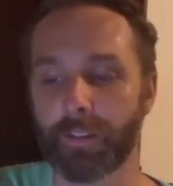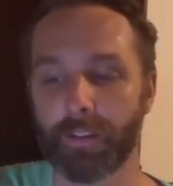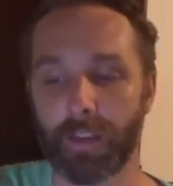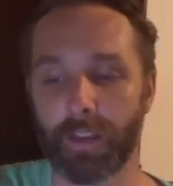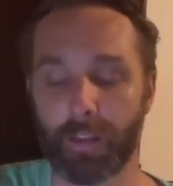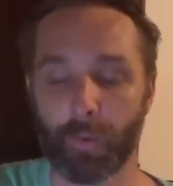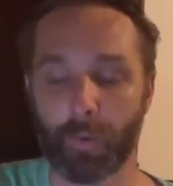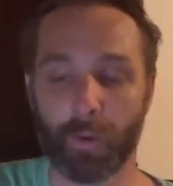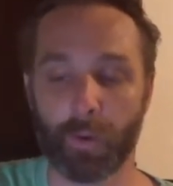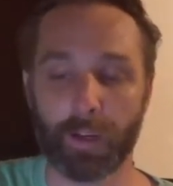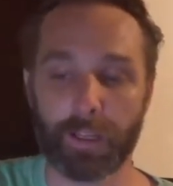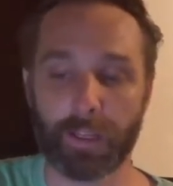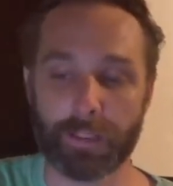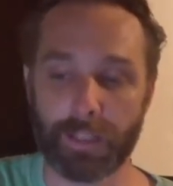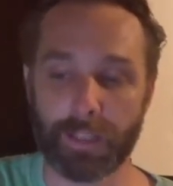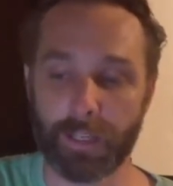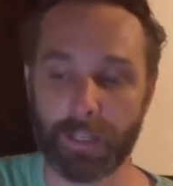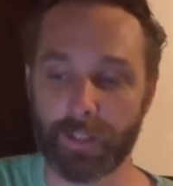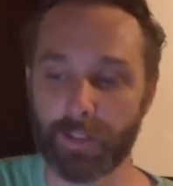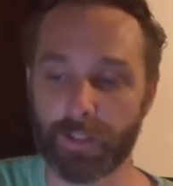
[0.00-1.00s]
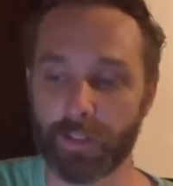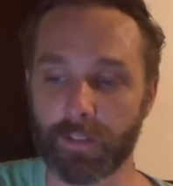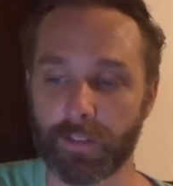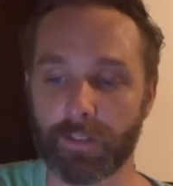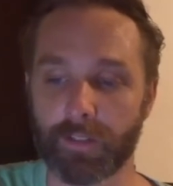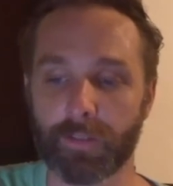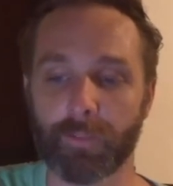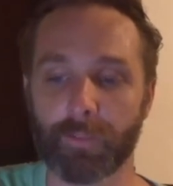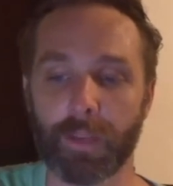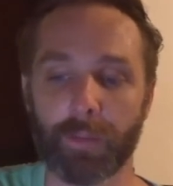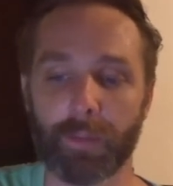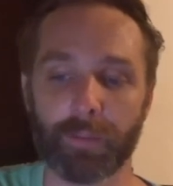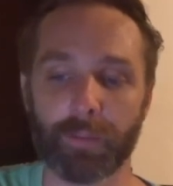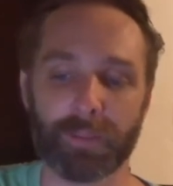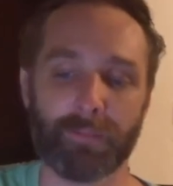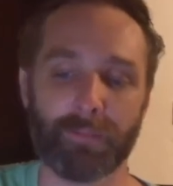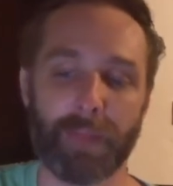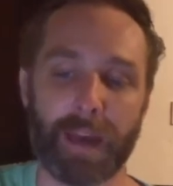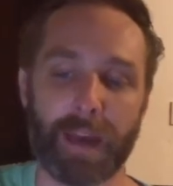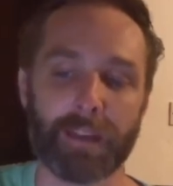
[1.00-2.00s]
an organization to be able
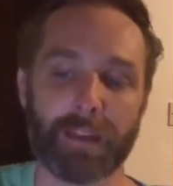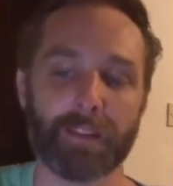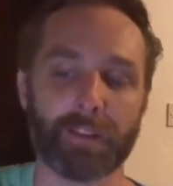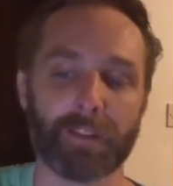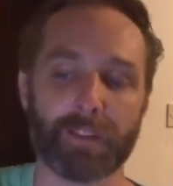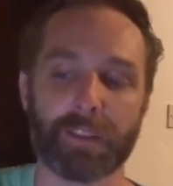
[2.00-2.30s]
to manage